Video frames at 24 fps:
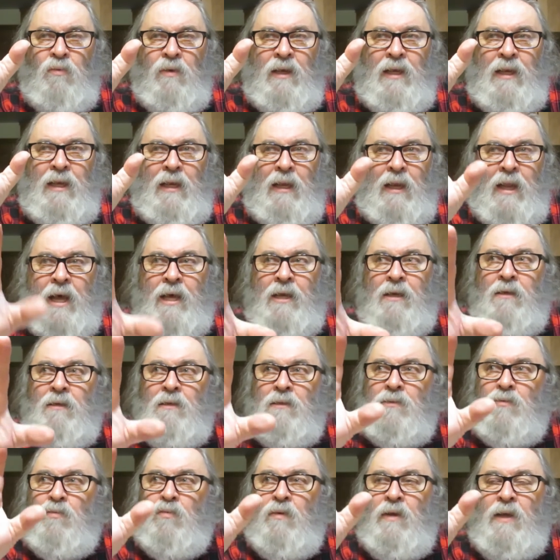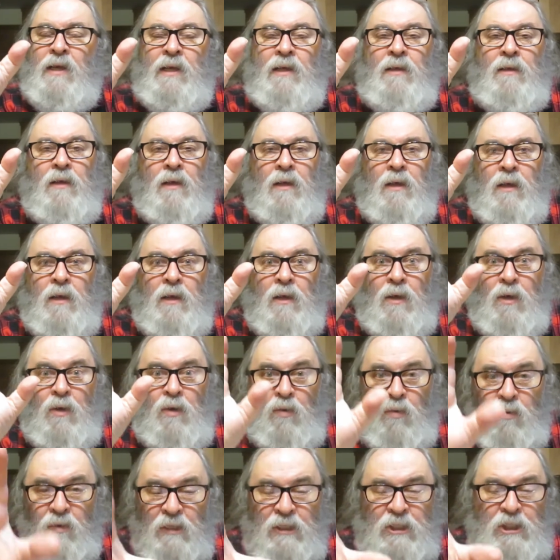read letters, read
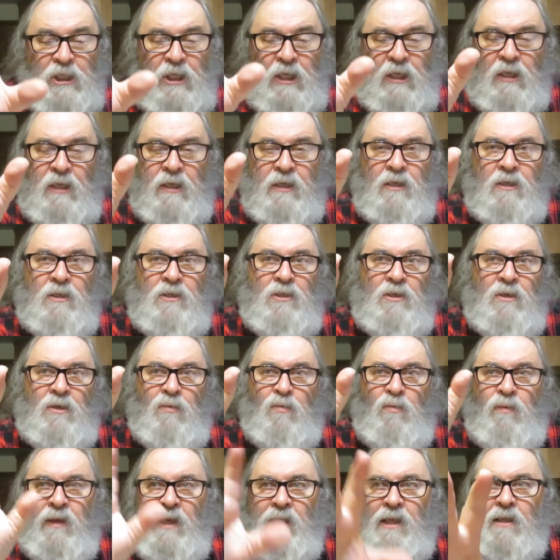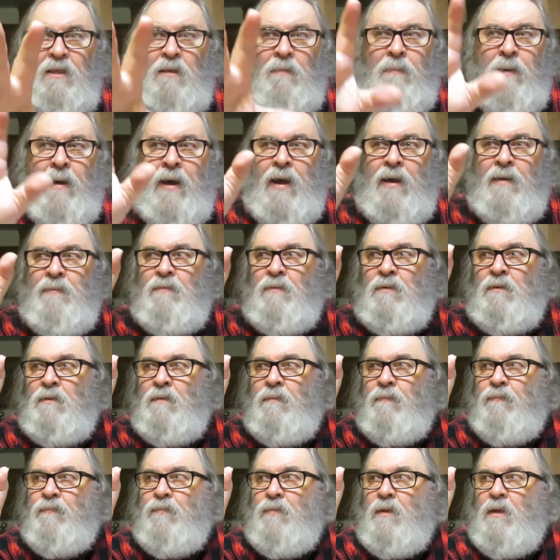Christian literature, read the
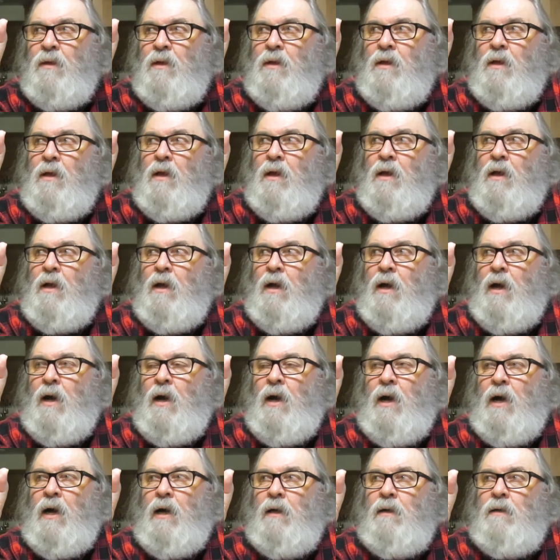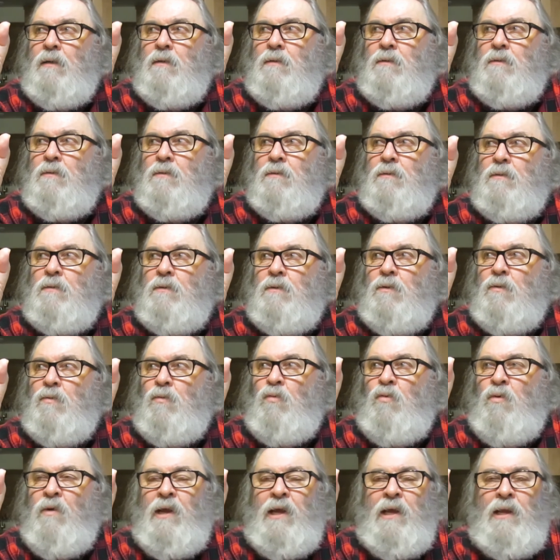Bible, uh,
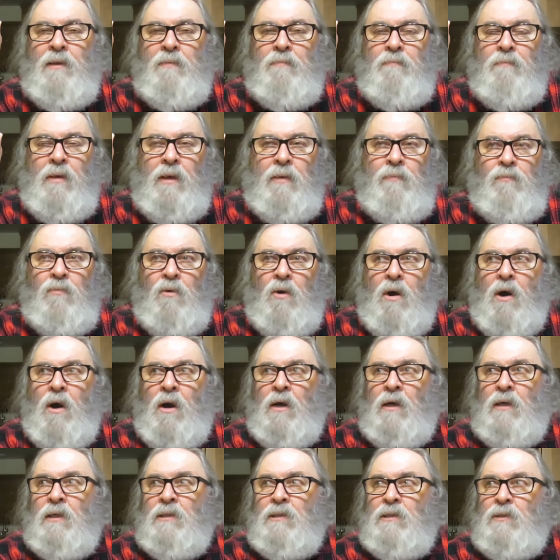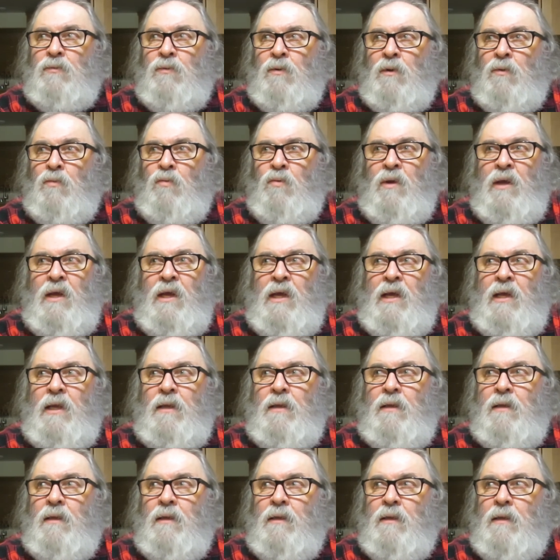read memoirs, or
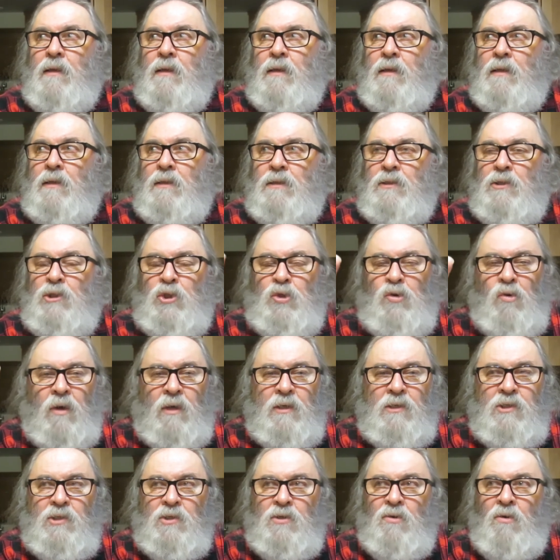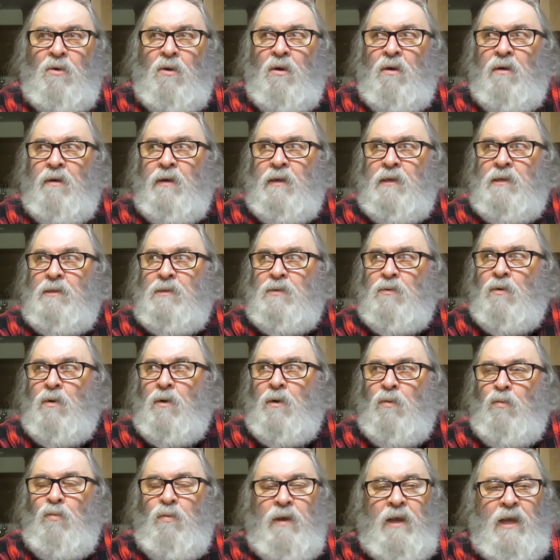read short stories,
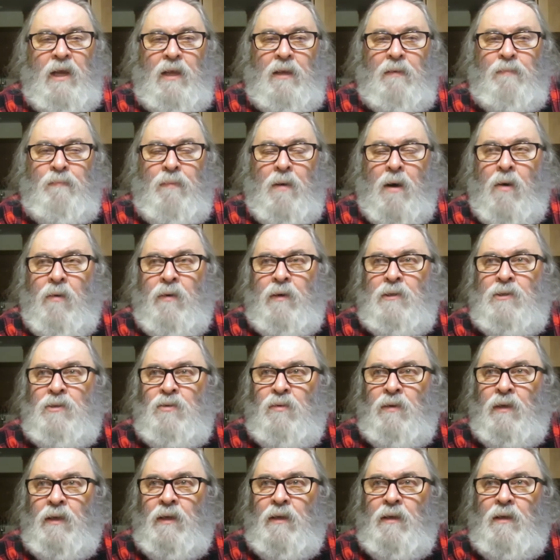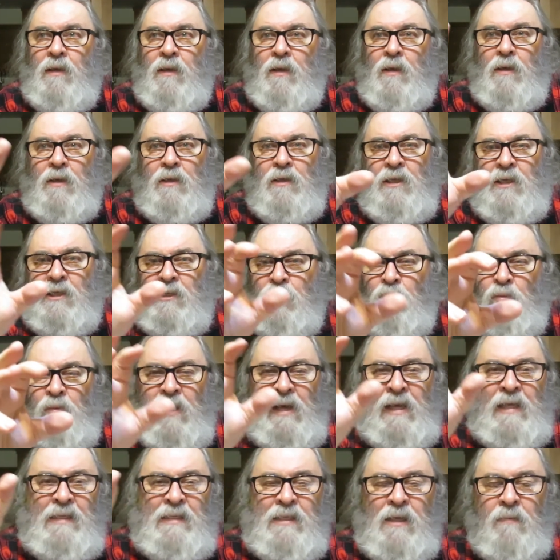or read poetry. Just
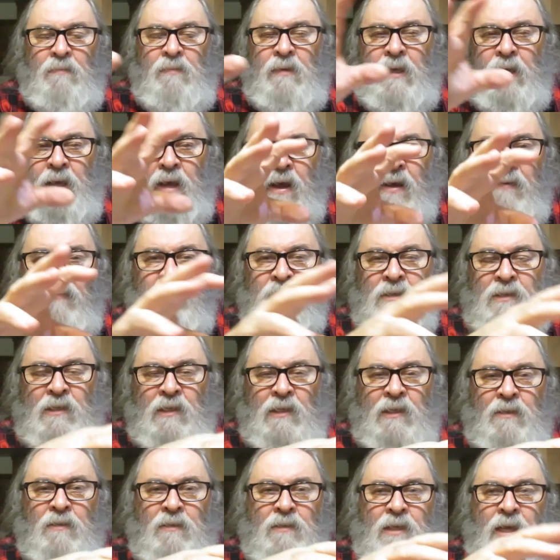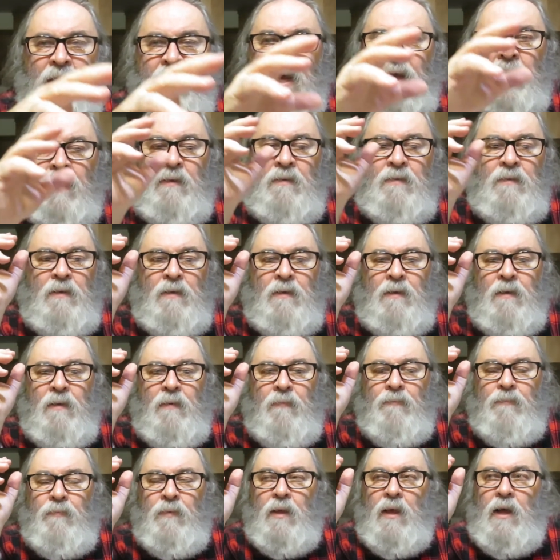read something every single day.
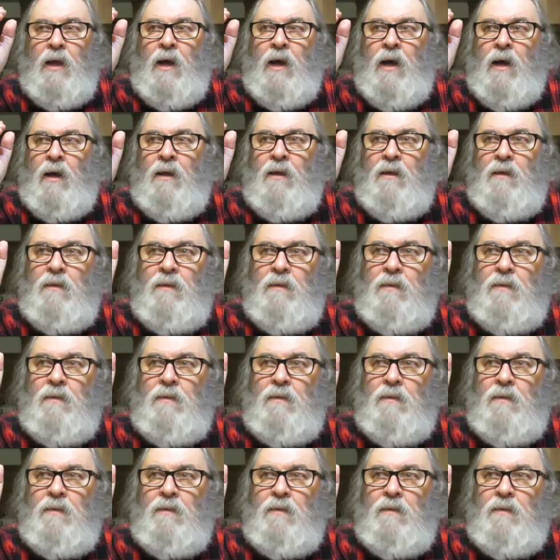Uh,